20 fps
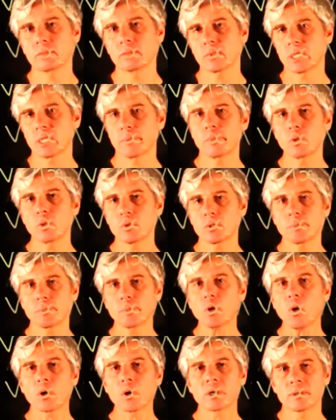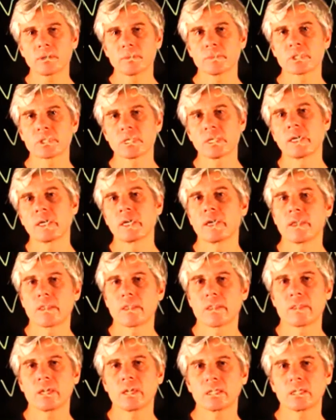computer programs
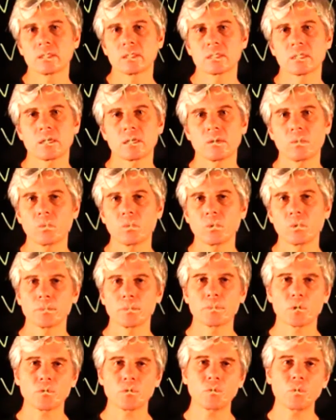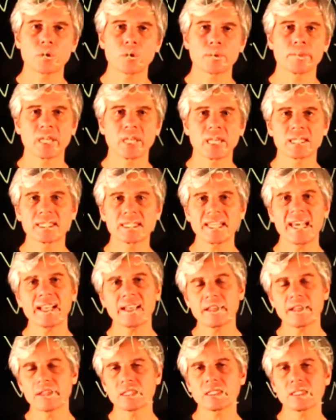that will perform
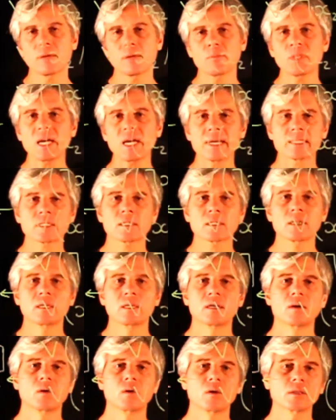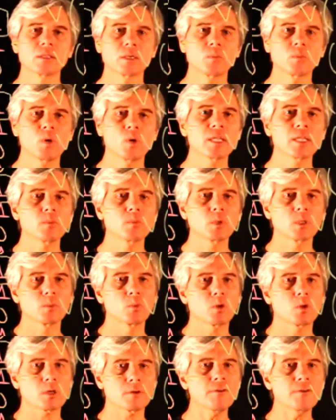exactly the same task only one will work